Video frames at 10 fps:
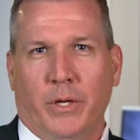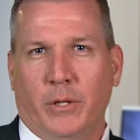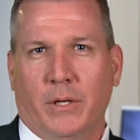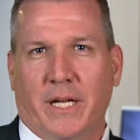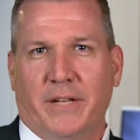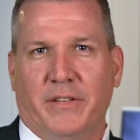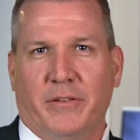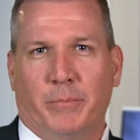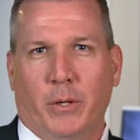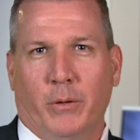We utilize
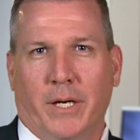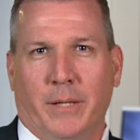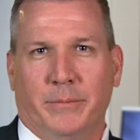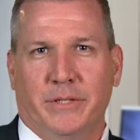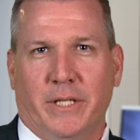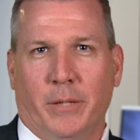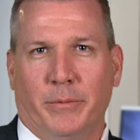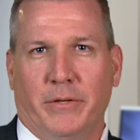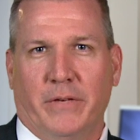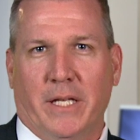these programs to
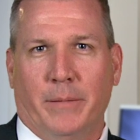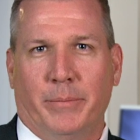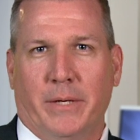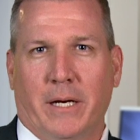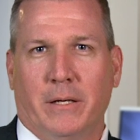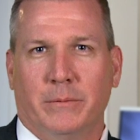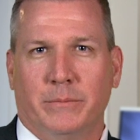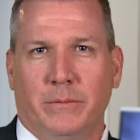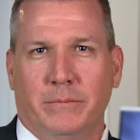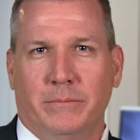help develop our
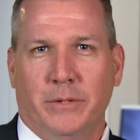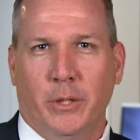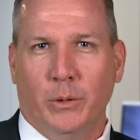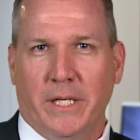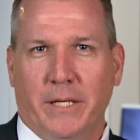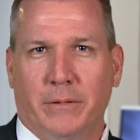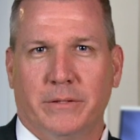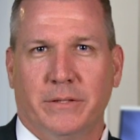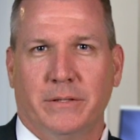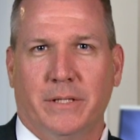new
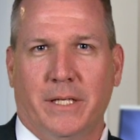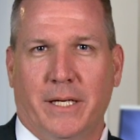leaders,